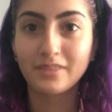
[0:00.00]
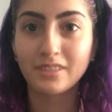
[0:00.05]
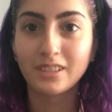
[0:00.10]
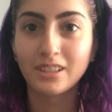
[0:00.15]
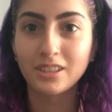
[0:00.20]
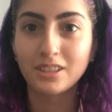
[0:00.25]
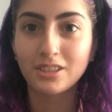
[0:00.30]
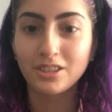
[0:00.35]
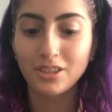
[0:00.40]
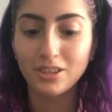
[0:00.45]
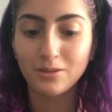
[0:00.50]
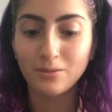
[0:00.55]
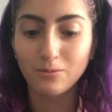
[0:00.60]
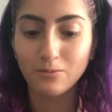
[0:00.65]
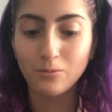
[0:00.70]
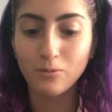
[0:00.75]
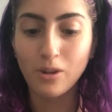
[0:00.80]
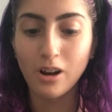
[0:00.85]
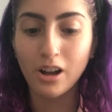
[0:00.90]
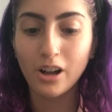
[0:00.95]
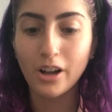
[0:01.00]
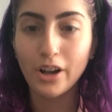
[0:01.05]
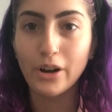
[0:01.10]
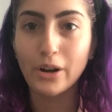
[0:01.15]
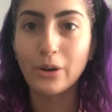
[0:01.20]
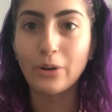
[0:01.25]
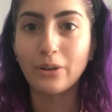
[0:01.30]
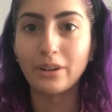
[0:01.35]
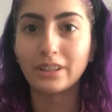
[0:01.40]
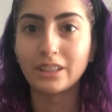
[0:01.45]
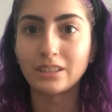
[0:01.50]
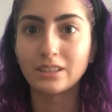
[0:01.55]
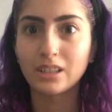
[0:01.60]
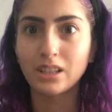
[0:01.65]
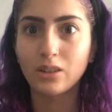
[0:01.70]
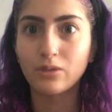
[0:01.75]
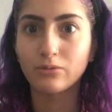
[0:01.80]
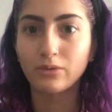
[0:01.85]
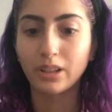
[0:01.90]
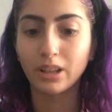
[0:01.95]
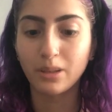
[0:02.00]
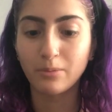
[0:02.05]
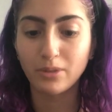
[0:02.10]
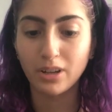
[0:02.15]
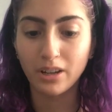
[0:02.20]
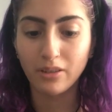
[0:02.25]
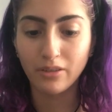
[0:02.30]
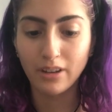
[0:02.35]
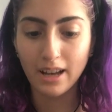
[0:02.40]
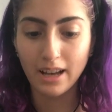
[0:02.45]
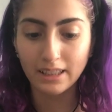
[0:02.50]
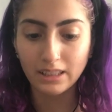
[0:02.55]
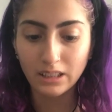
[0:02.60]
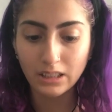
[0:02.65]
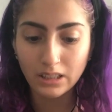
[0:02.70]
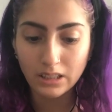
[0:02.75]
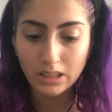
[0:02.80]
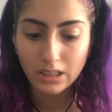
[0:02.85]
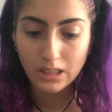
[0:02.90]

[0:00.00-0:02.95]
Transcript: This is just one coat, and it's like a really bright red.